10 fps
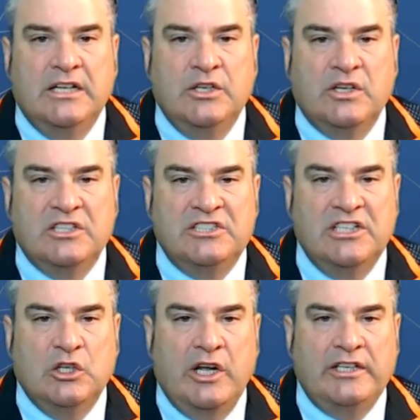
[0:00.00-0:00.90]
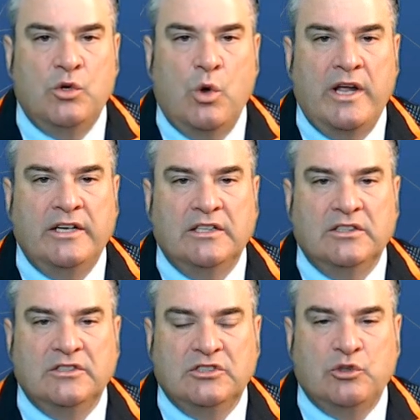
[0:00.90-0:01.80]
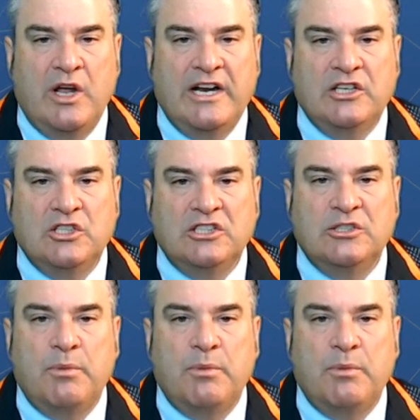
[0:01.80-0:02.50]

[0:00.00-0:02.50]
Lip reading: You can see Litecoin trading just